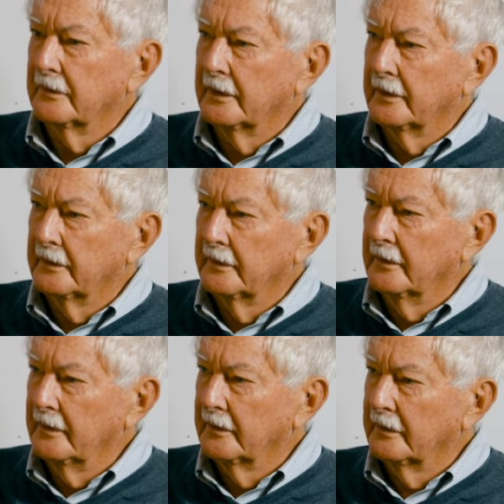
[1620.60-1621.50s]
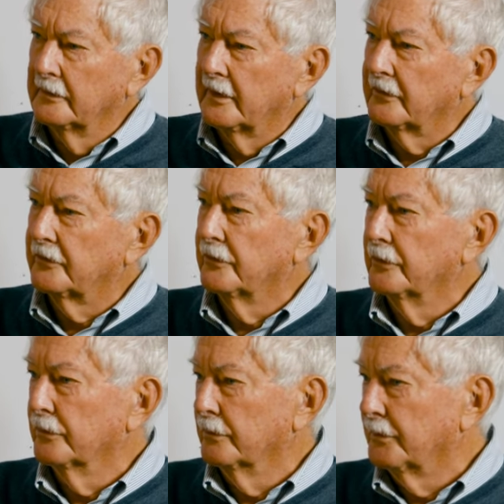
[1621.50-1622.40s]
a, an
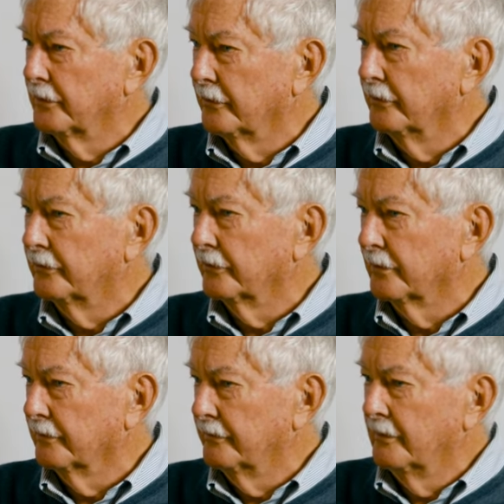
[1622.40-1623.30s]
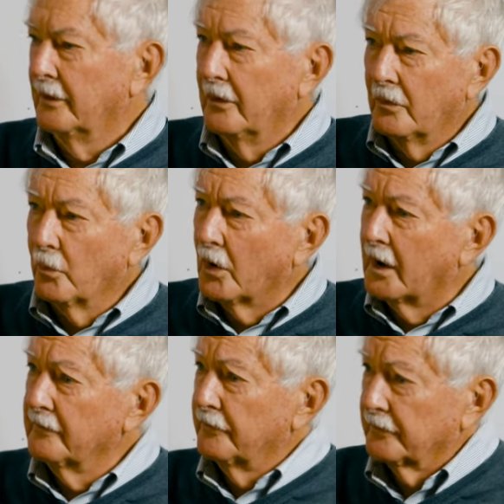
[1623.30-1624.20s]
industrial producer of
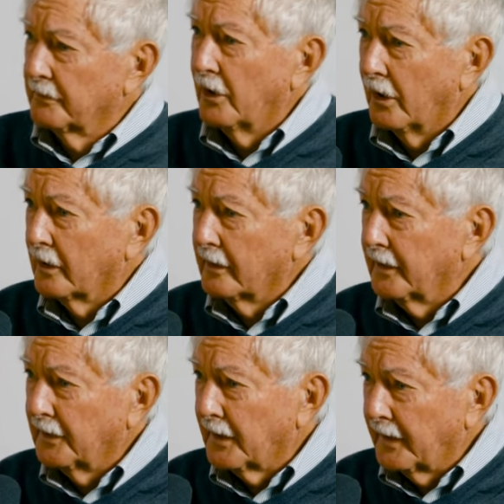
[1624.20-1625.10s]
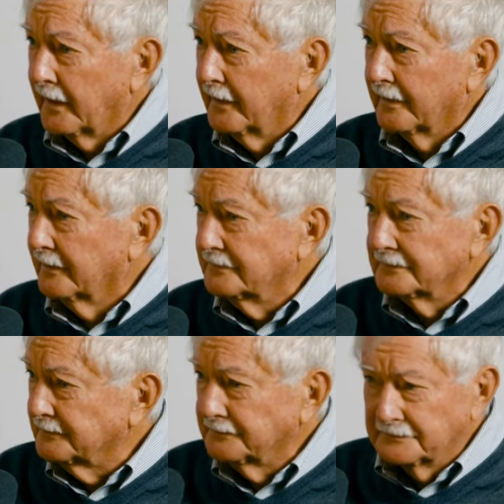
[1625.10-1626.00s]
wine from hot inland
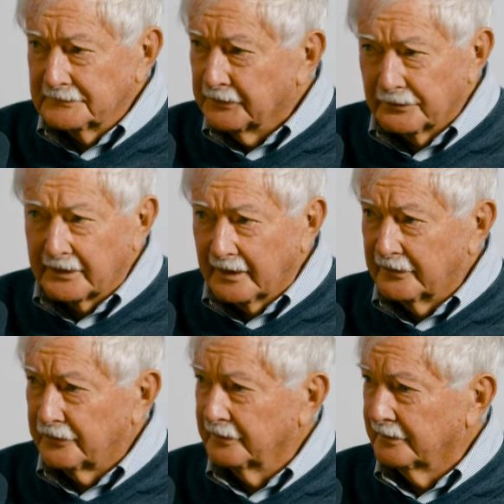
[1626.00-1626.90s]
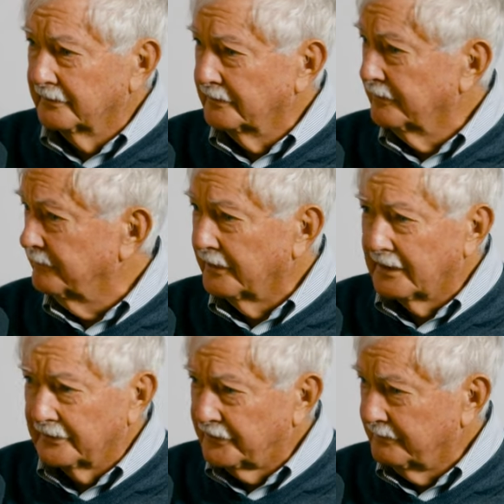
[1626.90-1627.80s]
irrigation, mm.
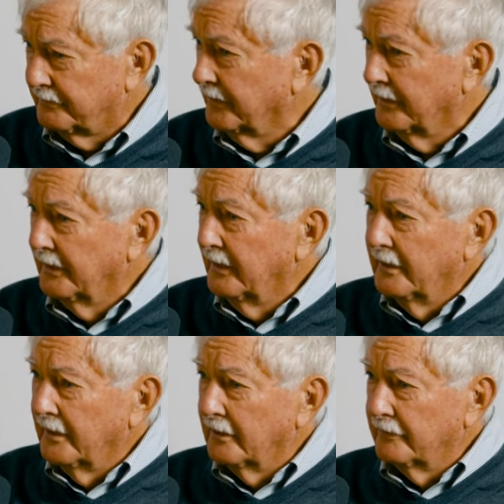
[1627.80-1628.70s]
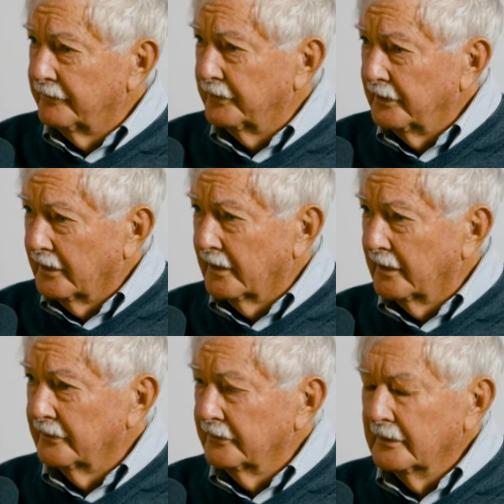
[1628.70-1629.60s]
vast uh,
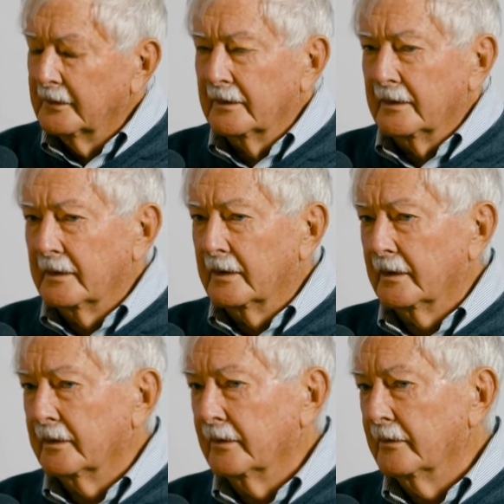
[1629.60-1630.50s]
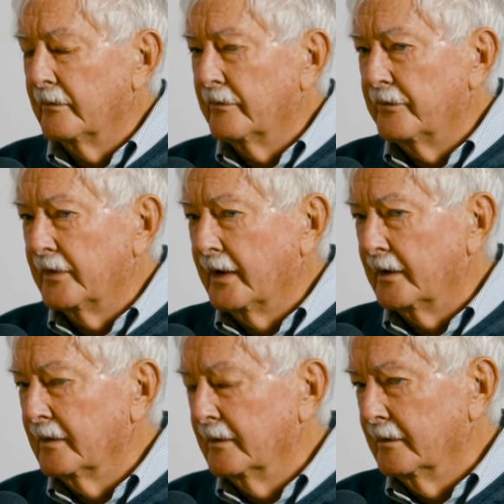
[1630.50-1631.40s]
vineyards, and
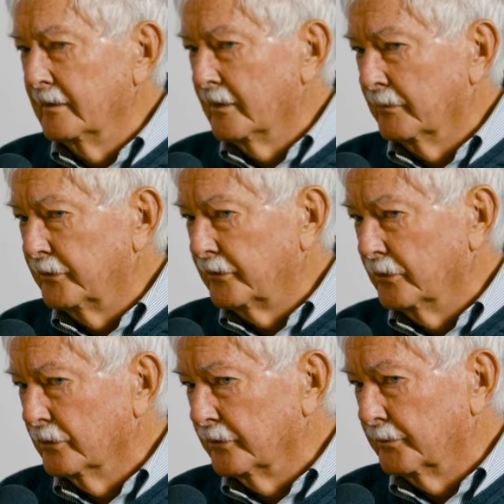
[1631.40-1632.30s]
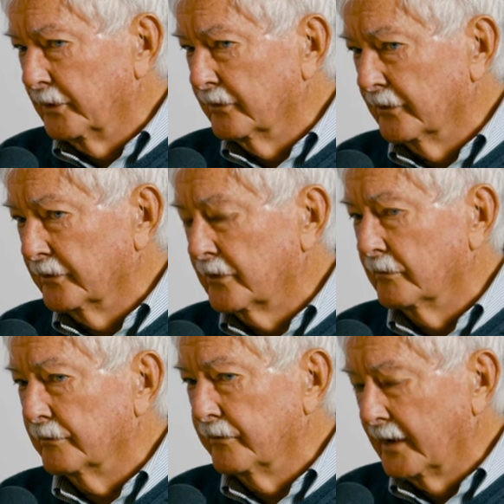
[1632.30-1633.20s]
that obscures because it's
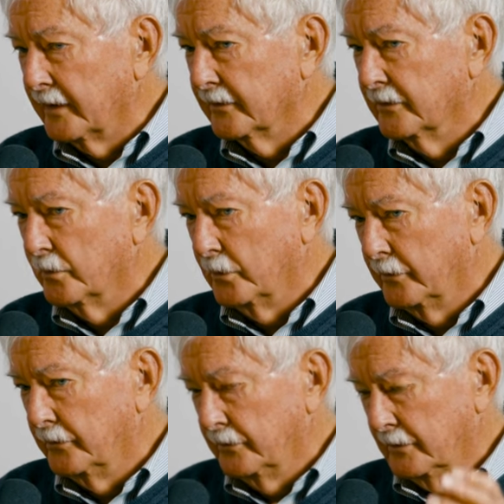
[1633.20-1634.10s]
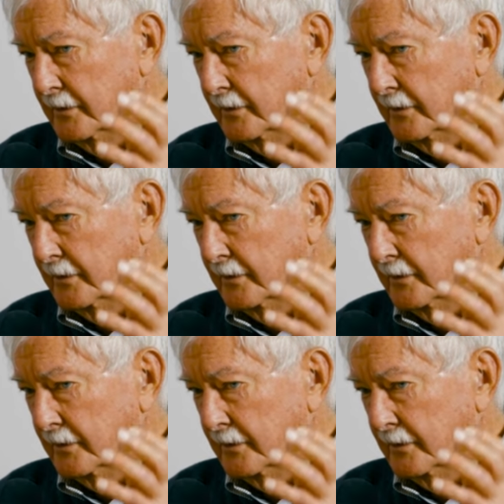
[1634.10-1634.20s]
conflated with